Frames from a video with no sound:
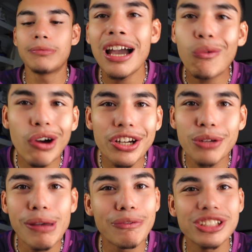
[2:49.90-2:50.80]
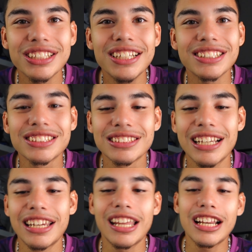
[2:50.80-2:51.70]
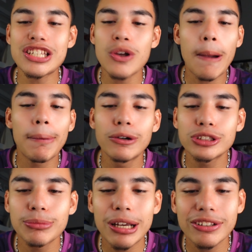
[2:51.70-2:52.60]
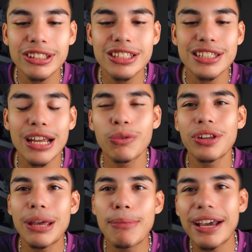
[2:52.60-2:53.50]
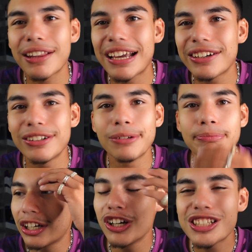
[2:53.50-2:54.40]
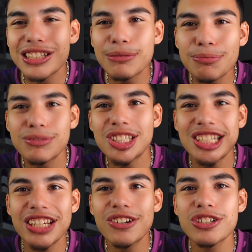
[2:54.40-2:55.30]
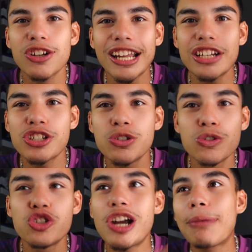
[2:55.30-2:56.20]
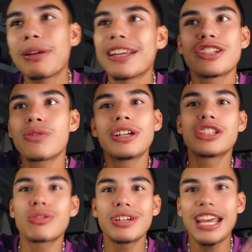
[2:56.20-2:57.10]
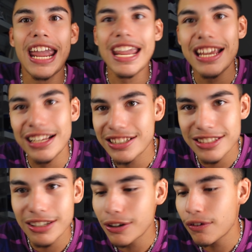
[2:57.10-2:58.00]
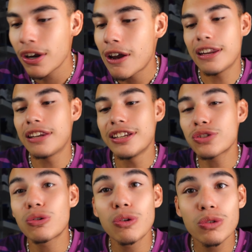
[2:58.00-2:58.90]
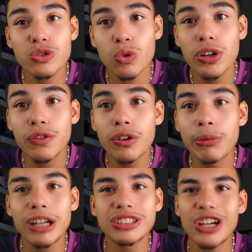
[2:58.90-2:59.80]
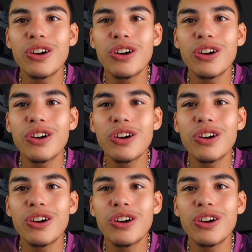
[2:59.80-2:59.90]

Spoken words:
I wanted them ever since. And then I saw a post about these, like where they make like custom sneakers or like shoes dropping in 2028 and stuff, and then this one was one of them, and I was like, oh